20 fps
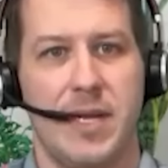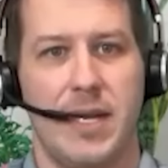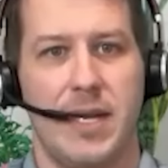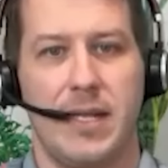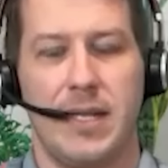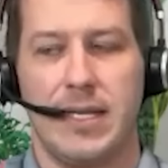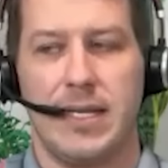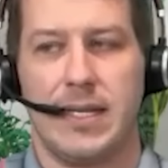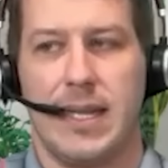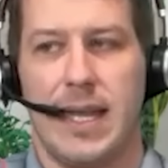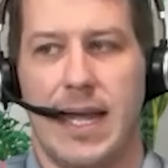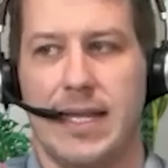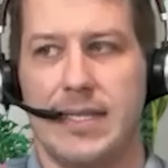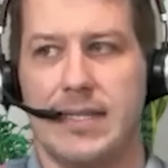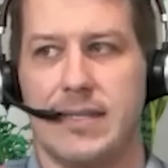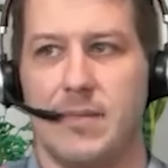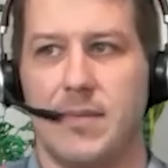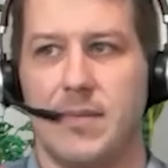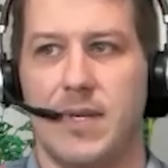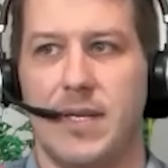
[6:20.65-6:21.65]
And I think
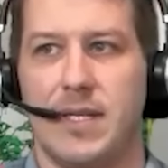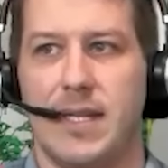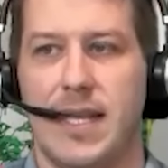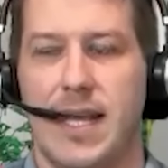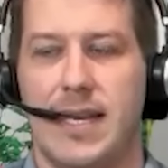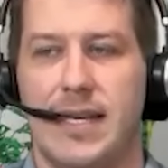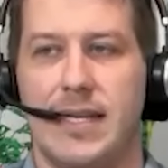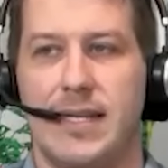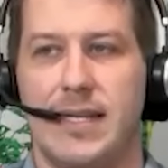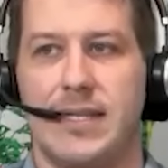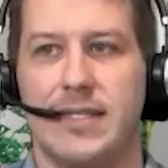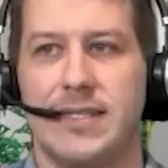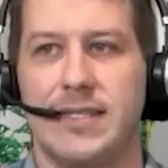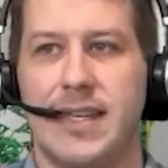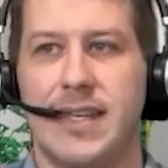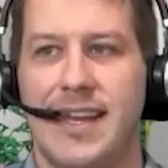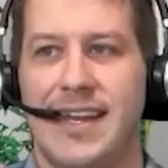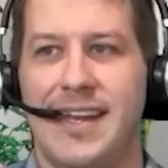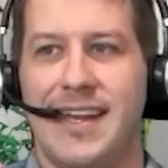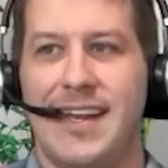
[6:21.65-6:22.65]
that's something that is
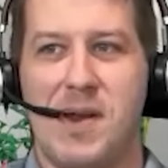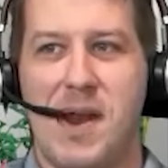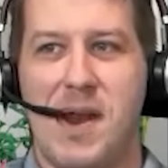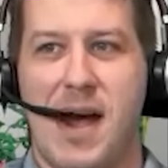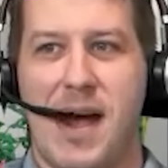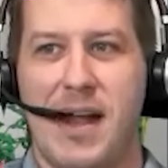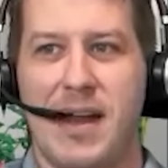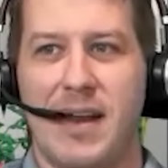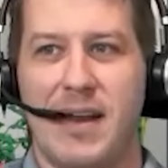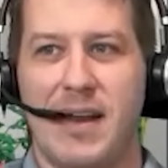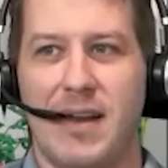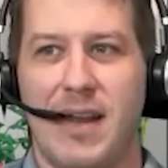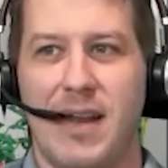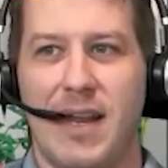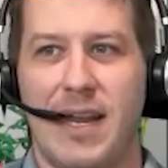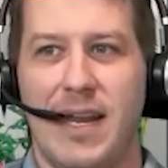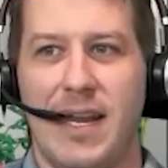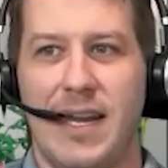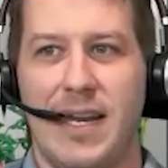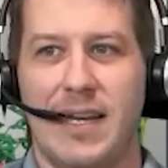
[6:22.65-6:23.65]
not
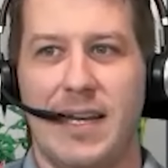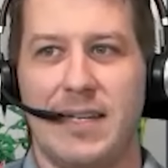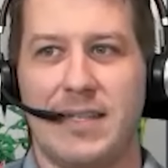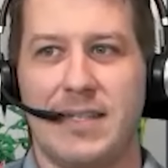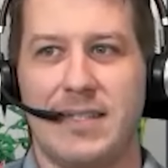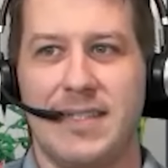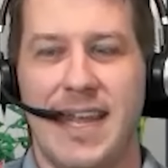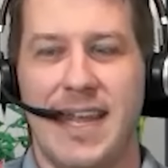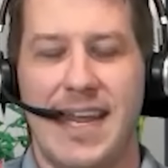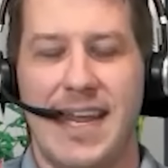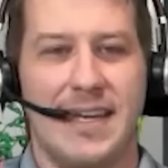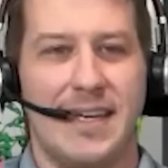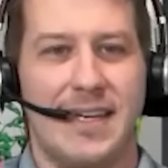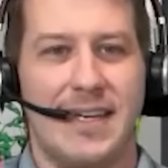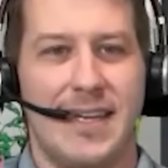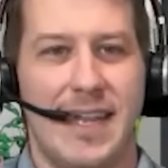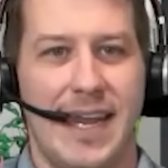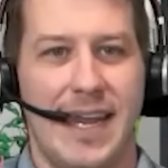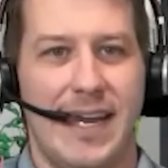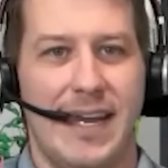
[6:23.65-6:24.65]
a
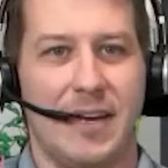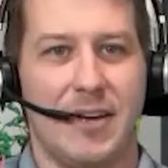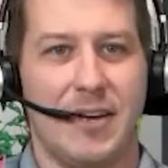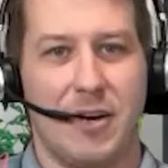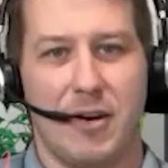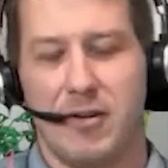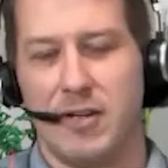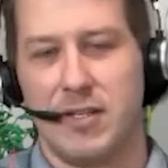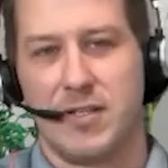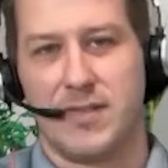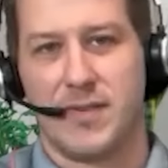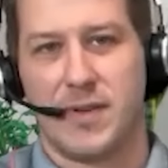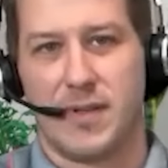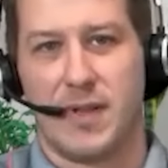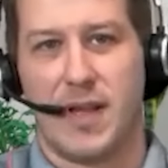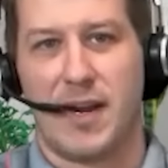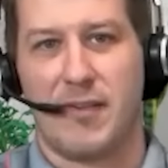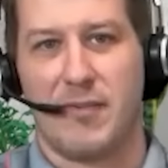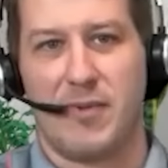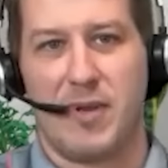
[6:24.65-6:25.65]
day-to-day occurrence for a
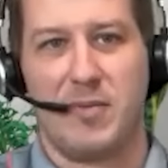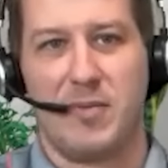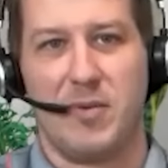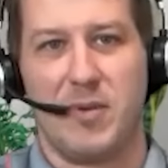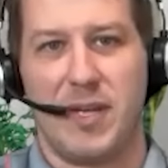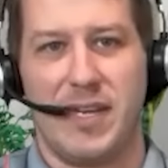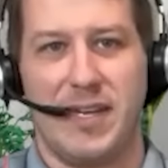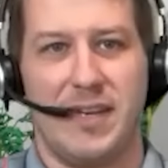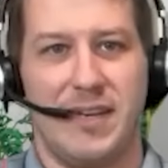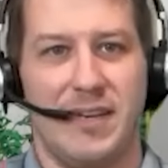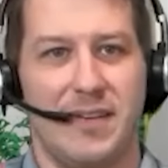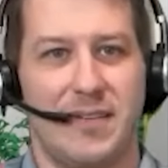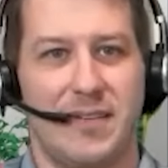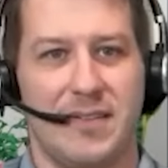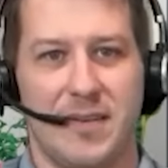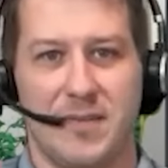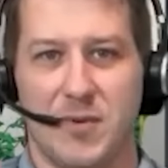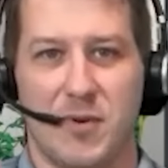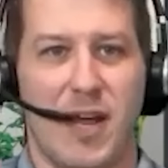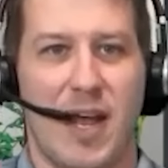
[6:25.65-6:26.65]
lot of people in
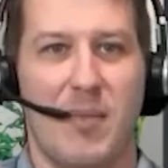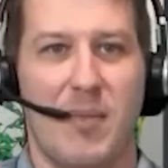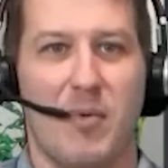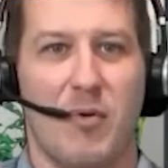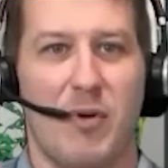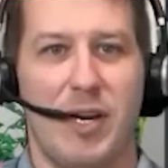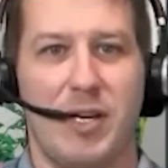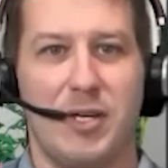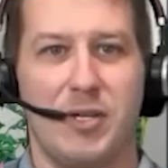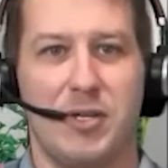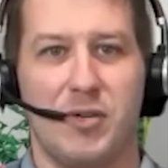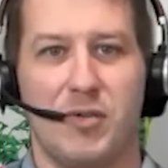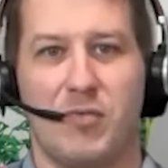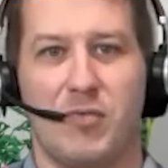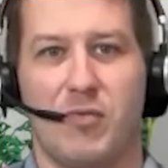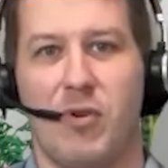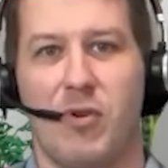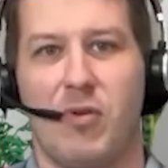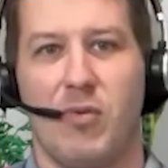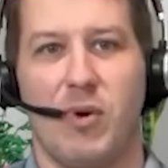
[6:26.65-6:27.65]
some sort of operational
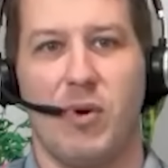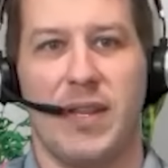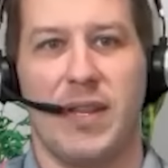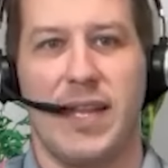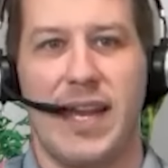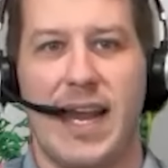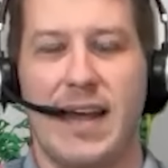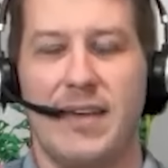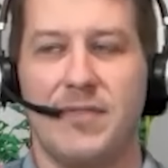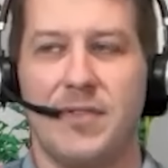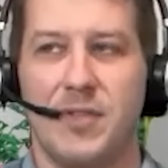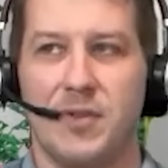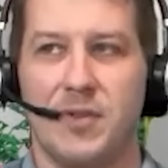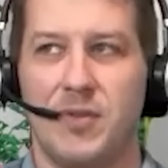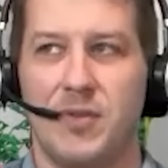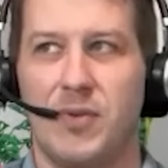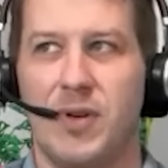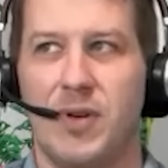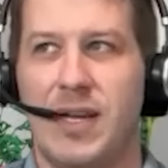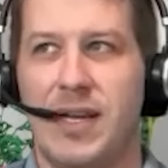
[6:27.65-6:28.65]
role where they have
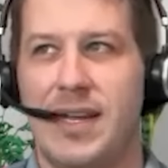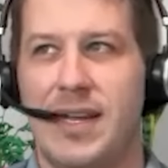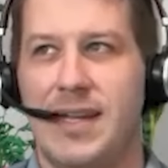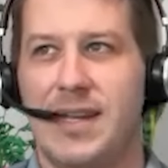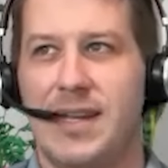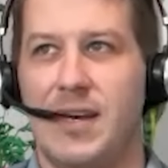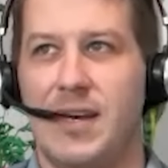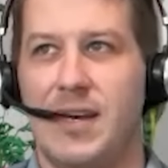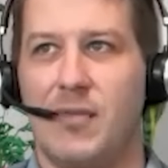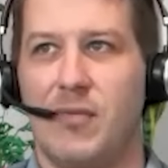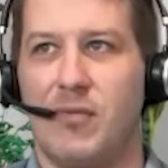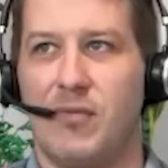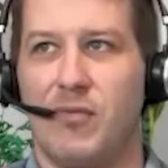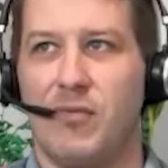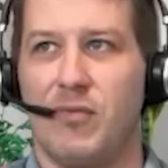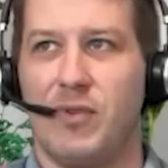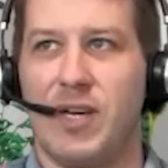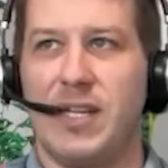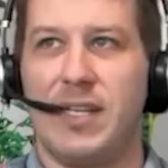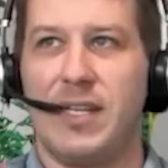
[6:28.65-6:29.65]
to
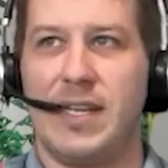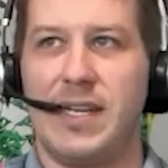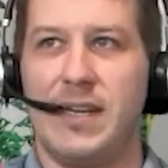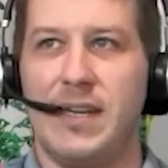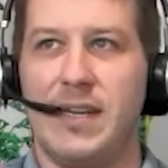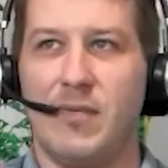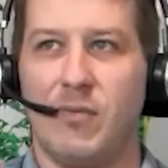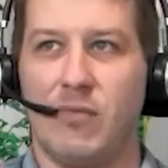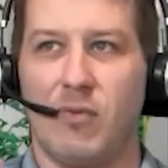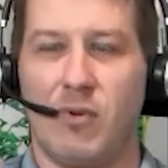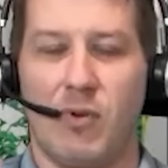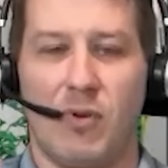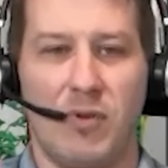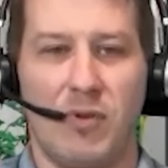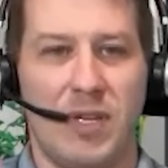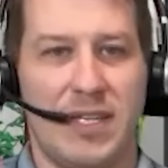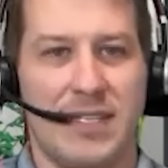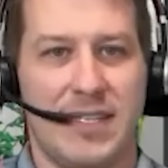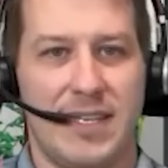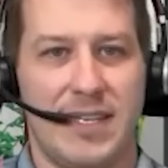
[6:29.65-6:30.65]
really roll
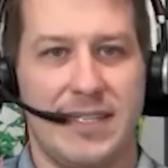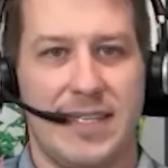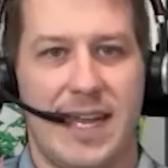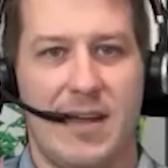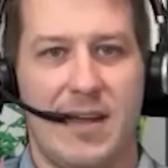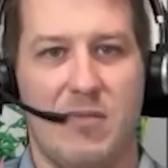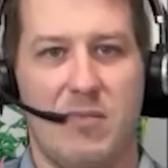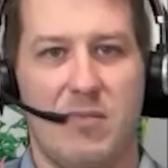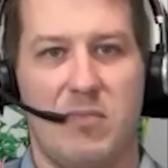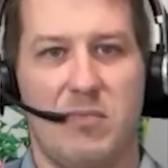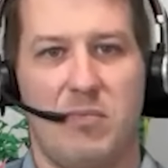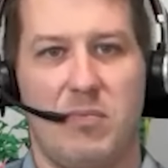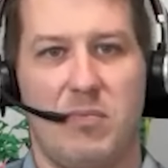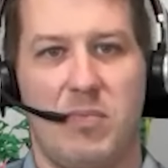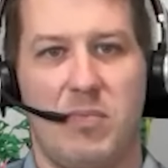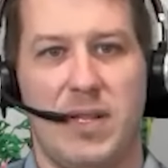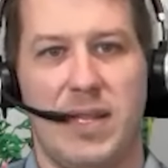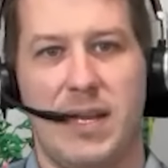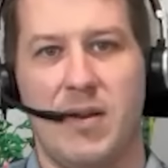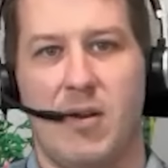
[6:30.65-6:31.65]
these things out,
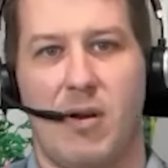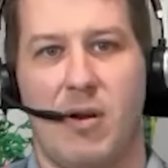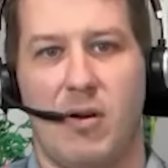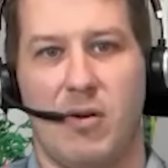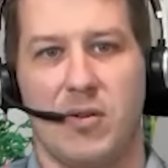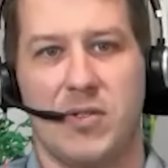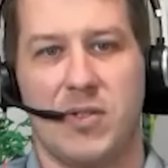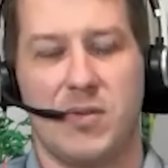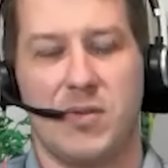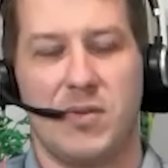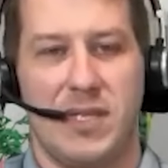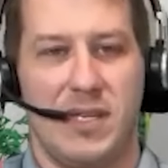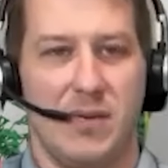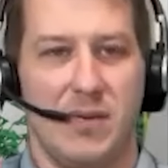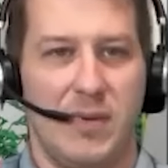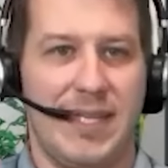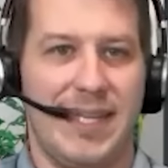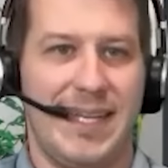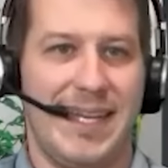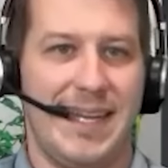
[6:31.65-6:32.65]
but then also deal
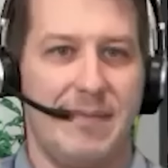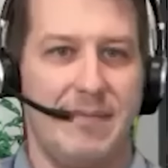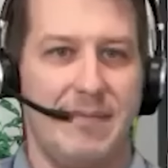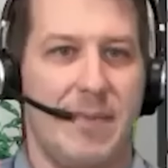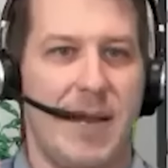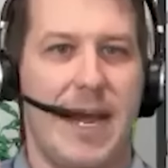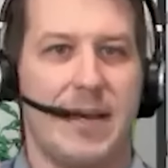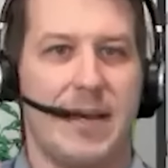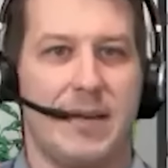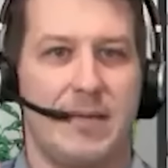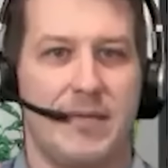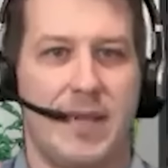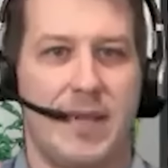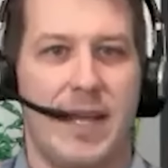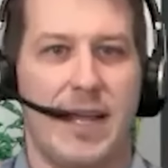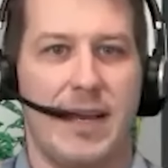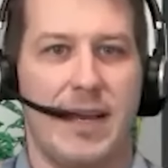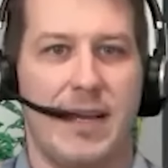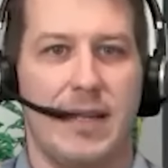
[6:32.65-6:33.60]
with the impact of that.